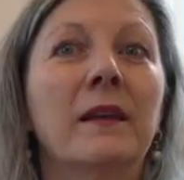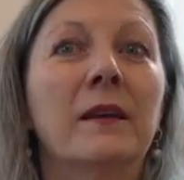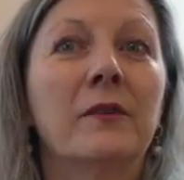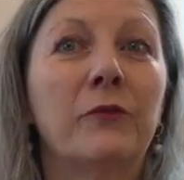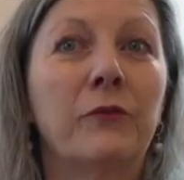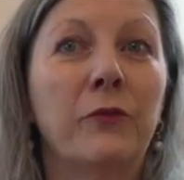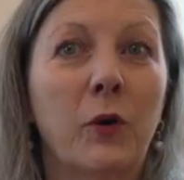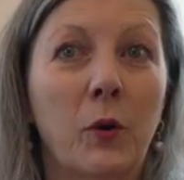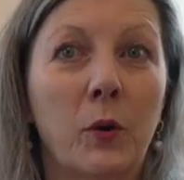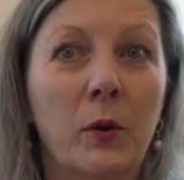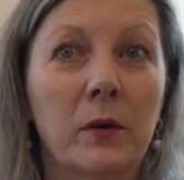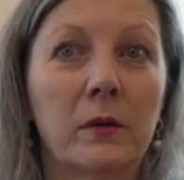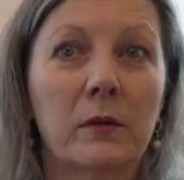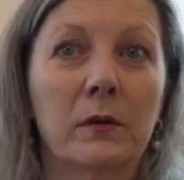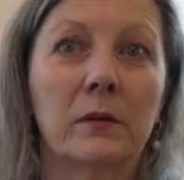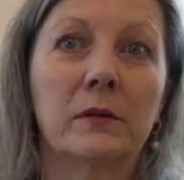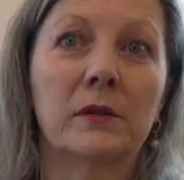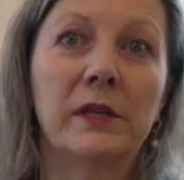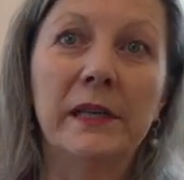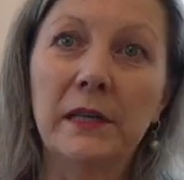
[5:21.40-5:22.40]

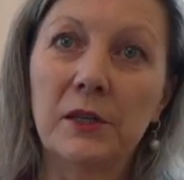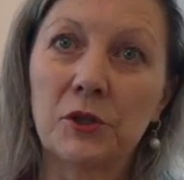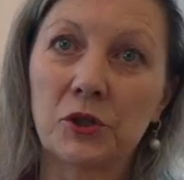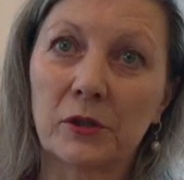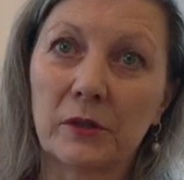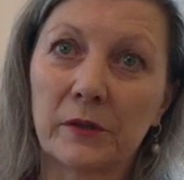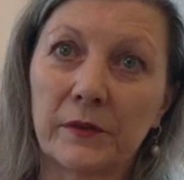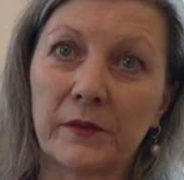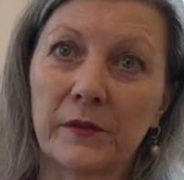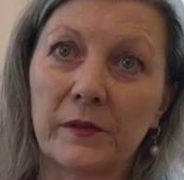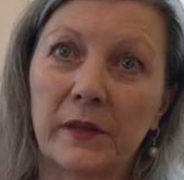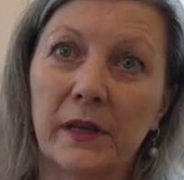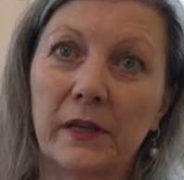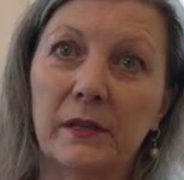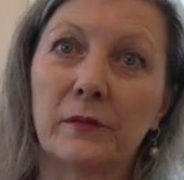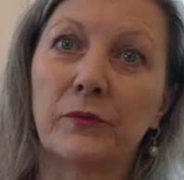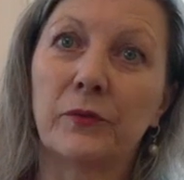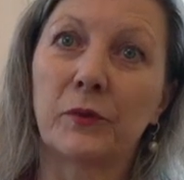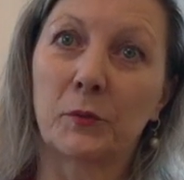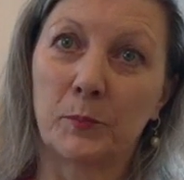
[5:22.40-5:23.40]
for teachers
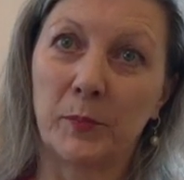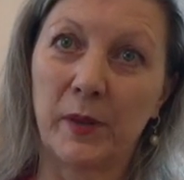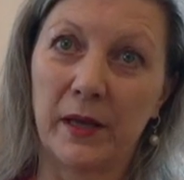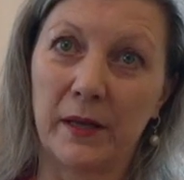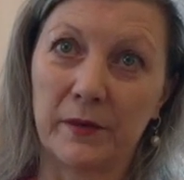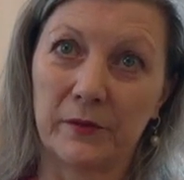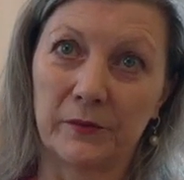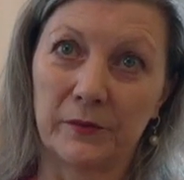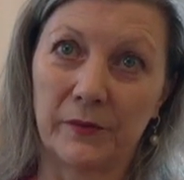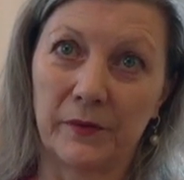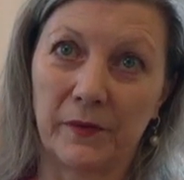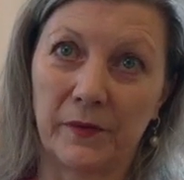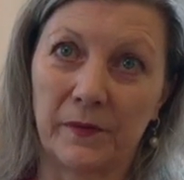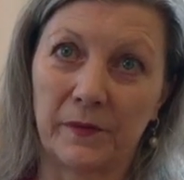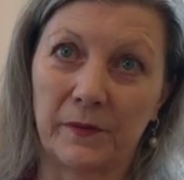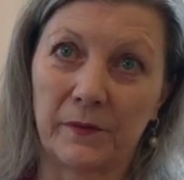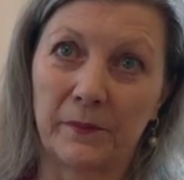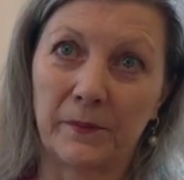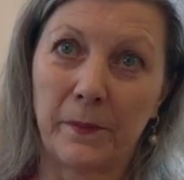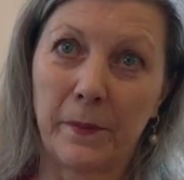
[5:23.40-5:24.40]
and for
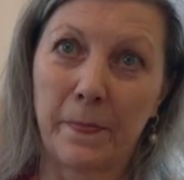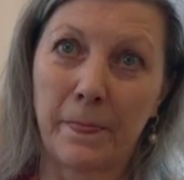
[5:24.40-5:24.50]
parents.